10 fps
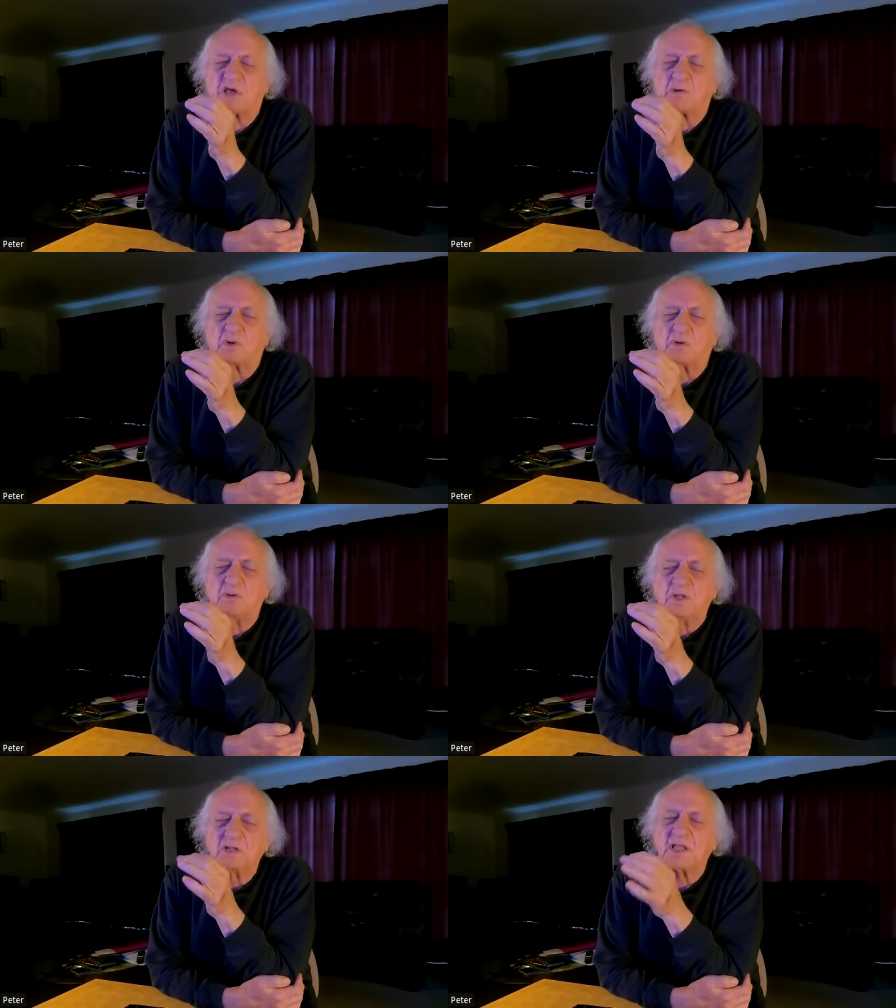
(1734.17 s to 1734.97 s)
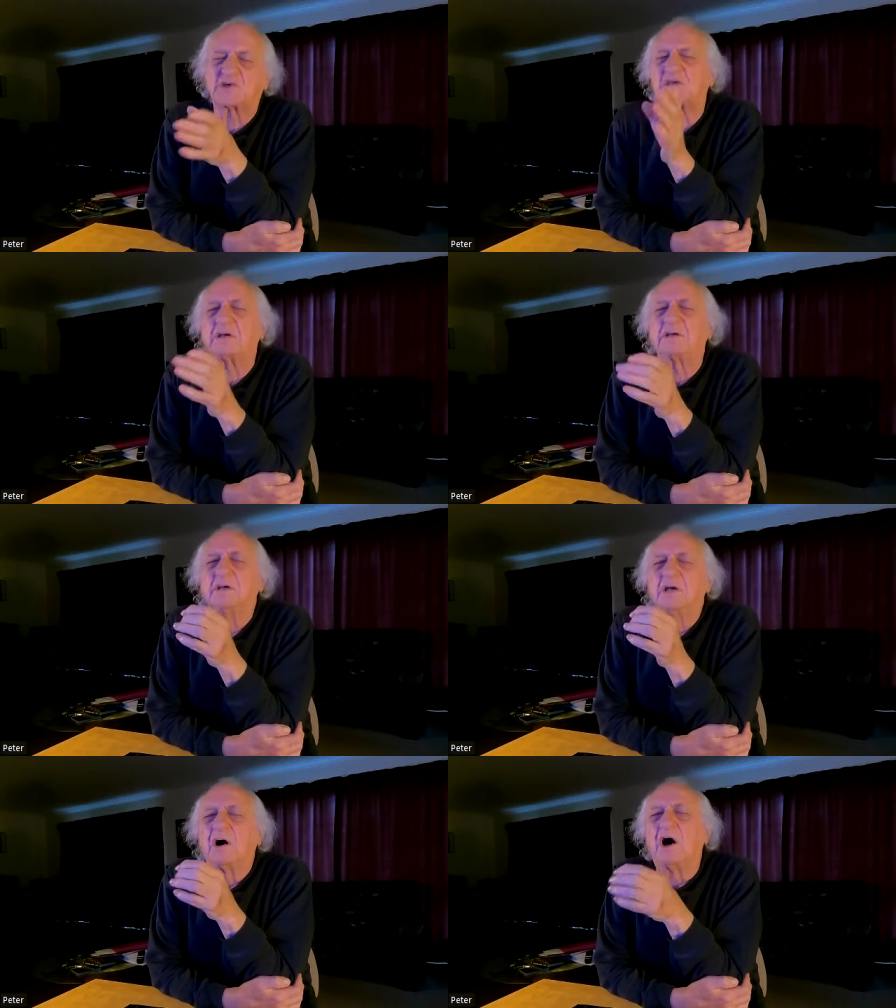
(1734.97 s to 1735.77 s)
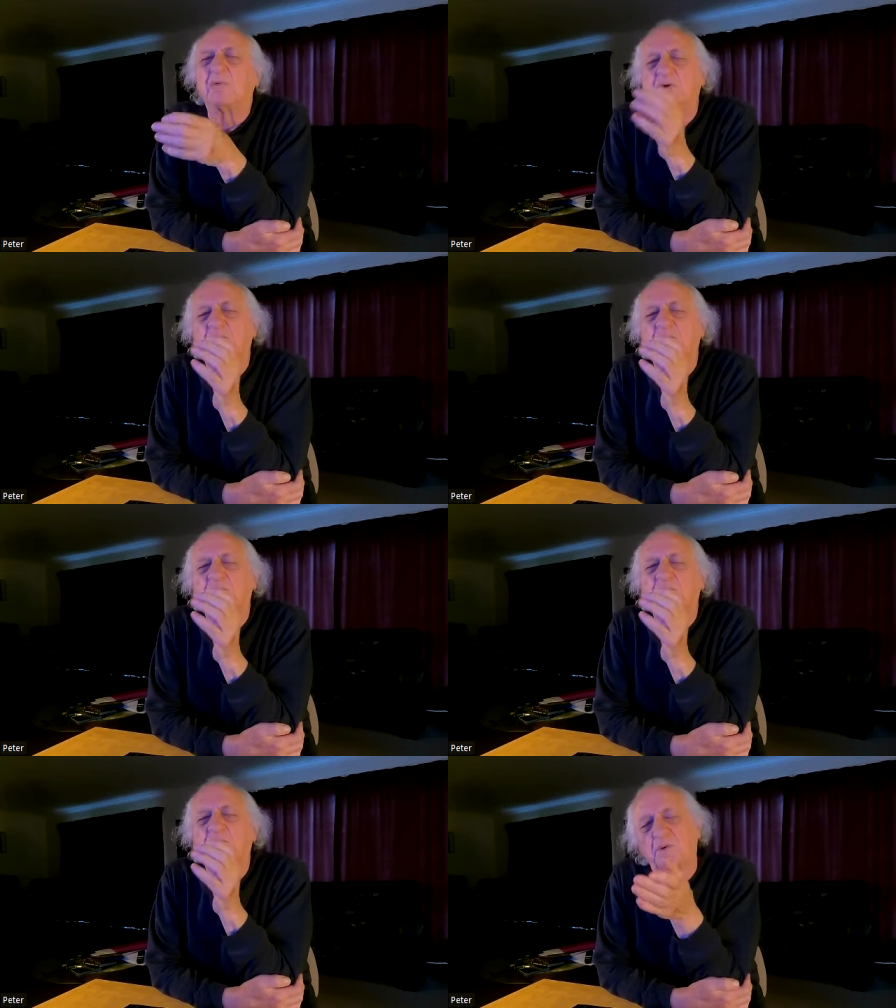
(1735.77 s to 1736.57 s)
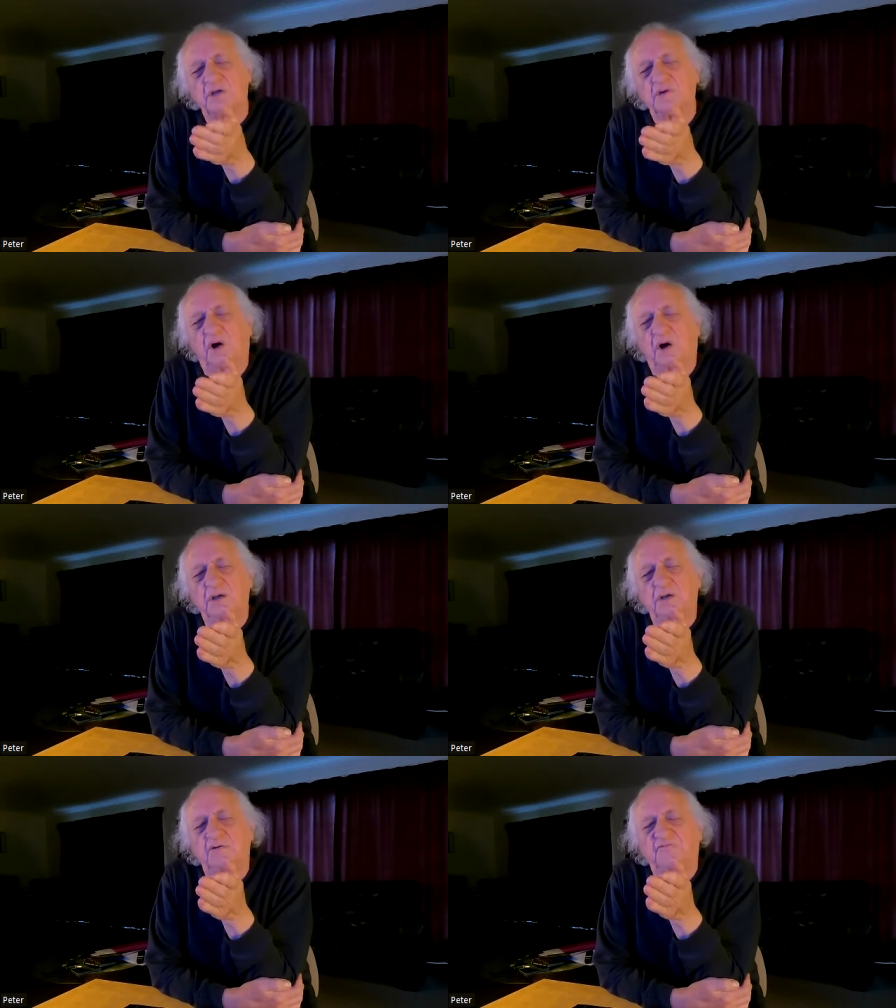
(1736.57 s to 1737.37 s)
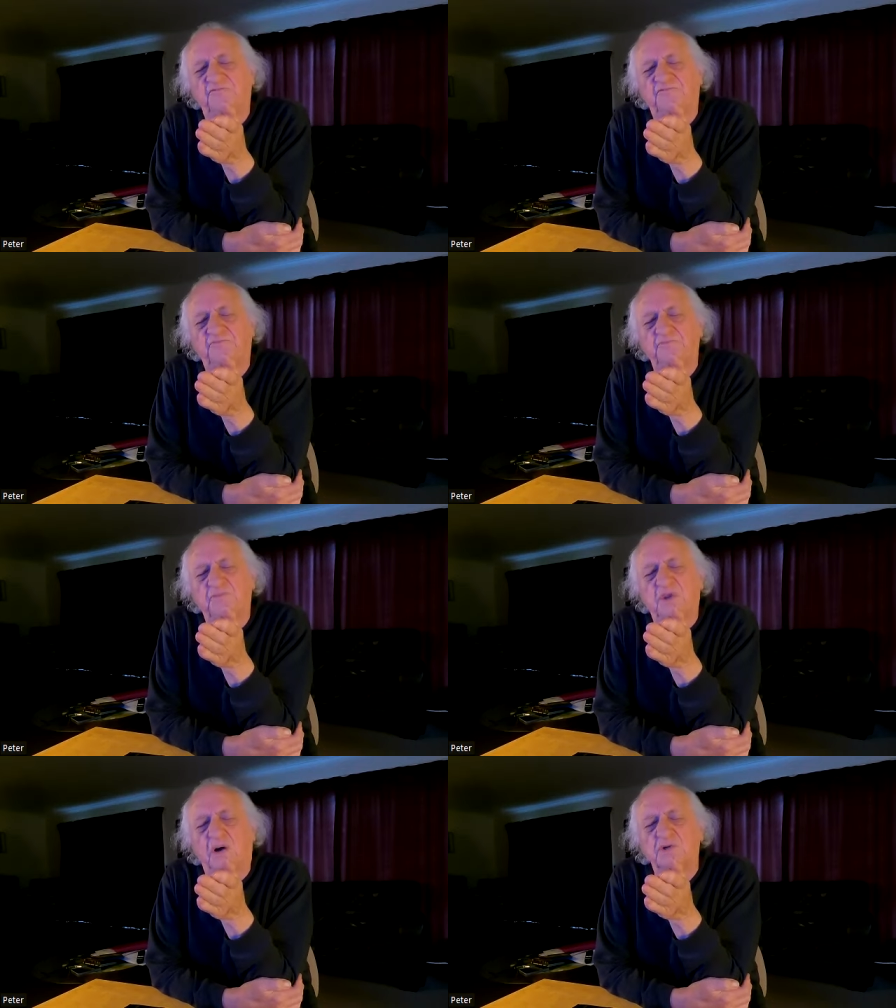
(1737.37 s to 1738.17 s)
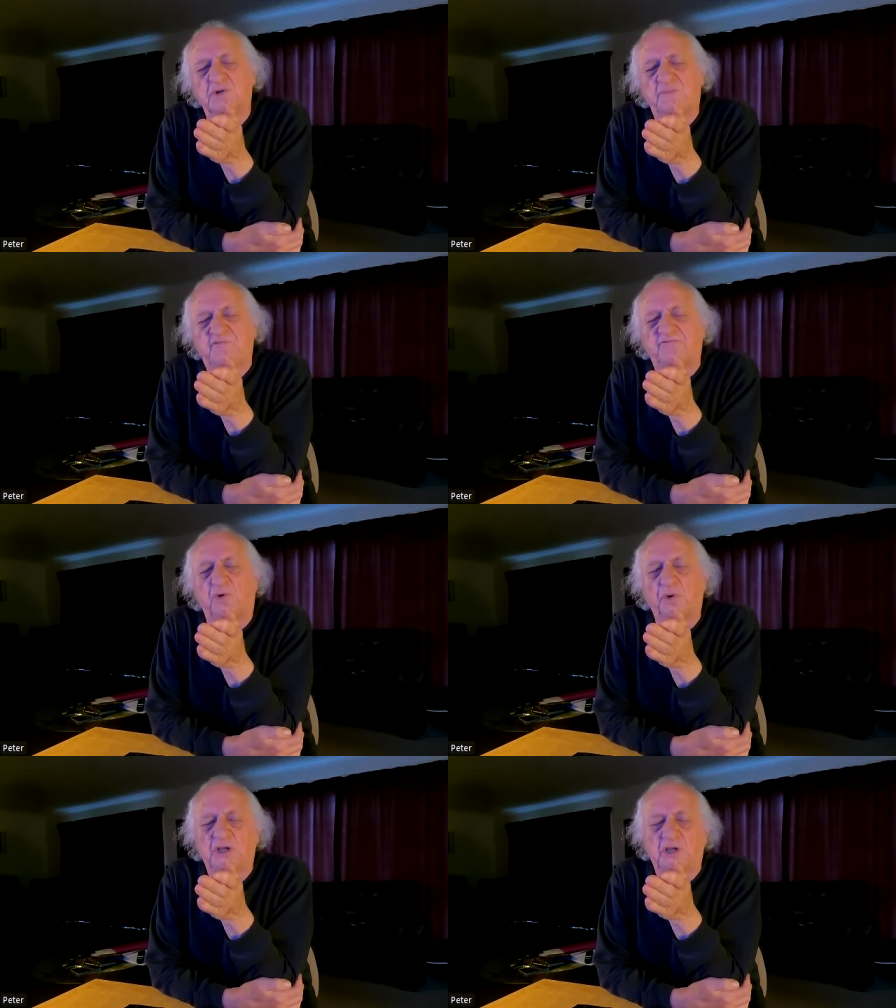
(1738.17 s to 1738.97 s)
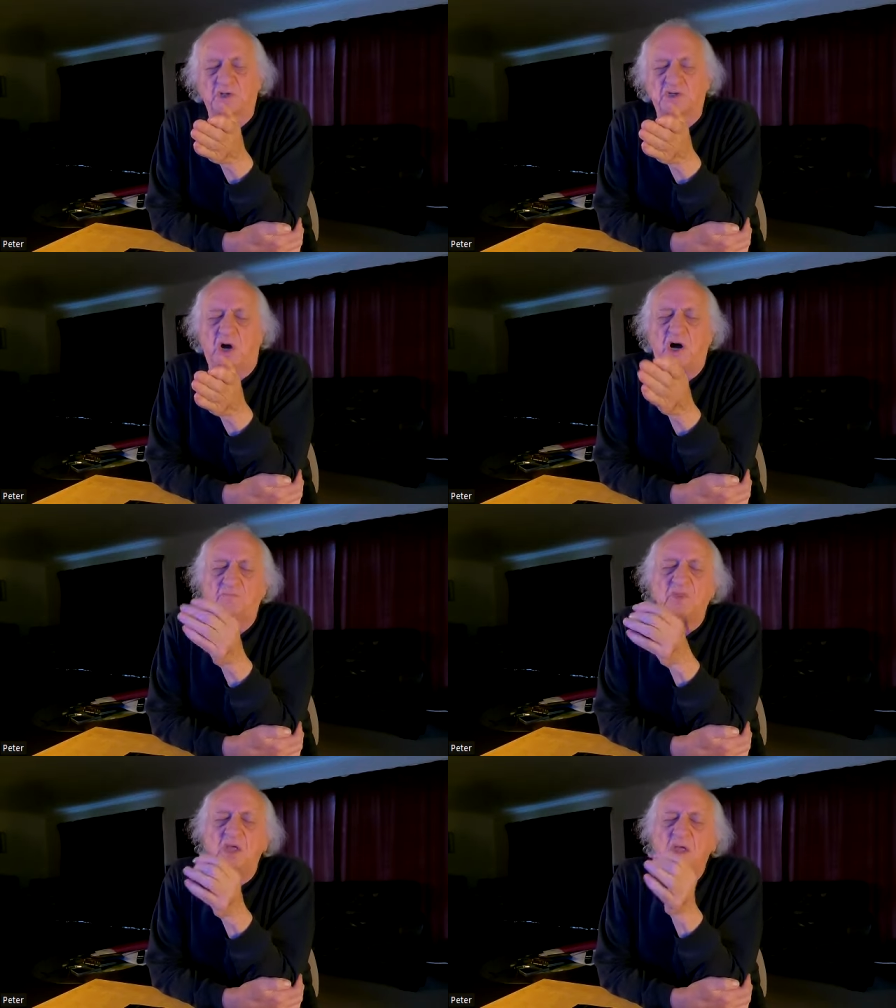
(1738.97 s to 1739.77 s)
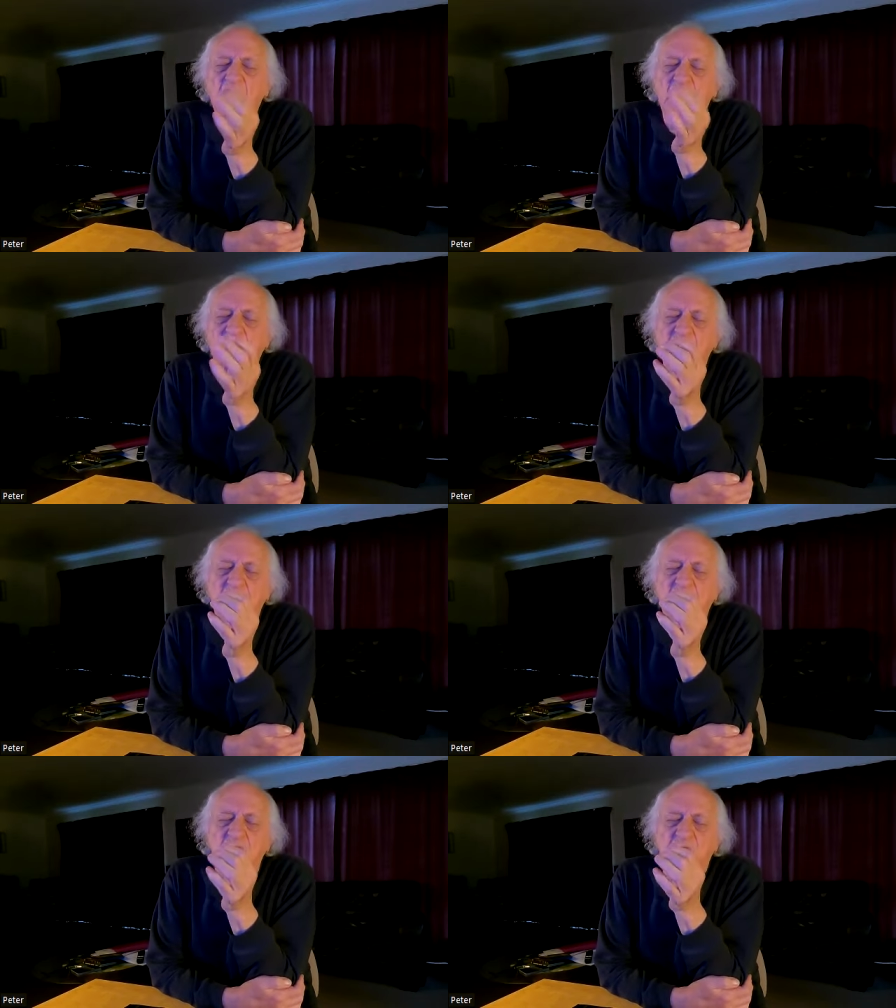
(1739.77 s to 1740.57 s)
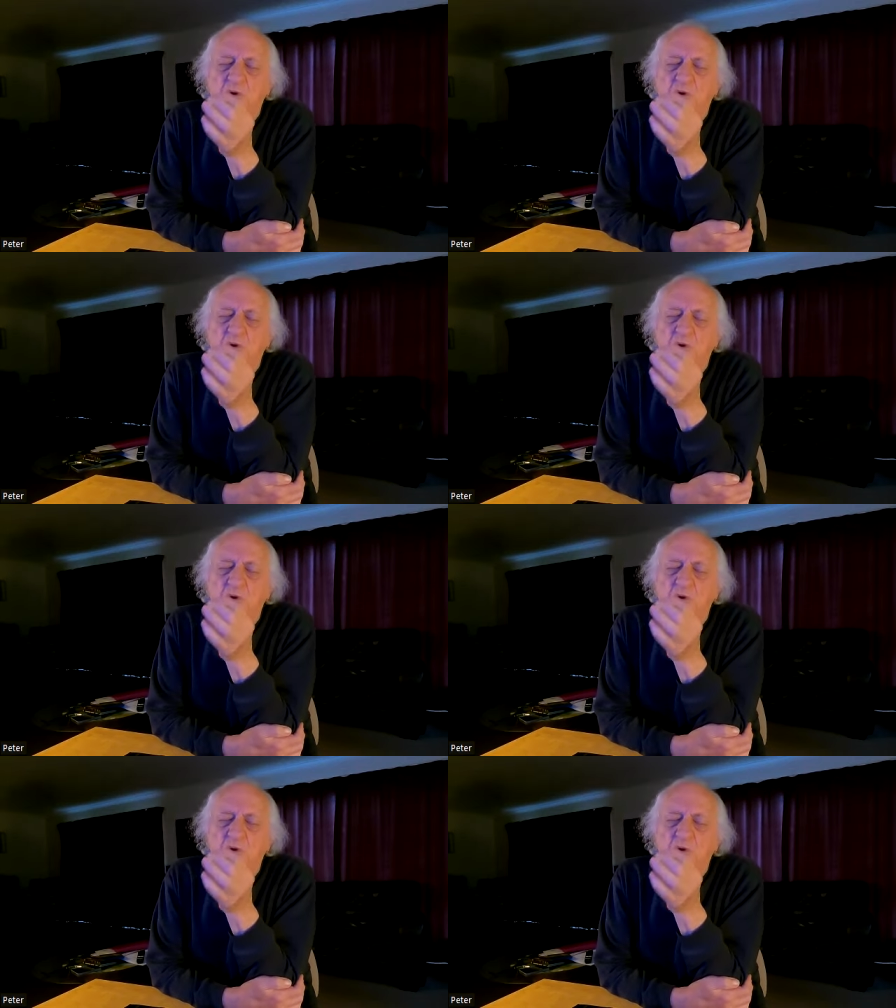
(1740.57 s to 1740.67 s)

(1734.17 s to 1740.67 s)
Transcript: They were let's say I would I was in my I was about 40 at the time, and these women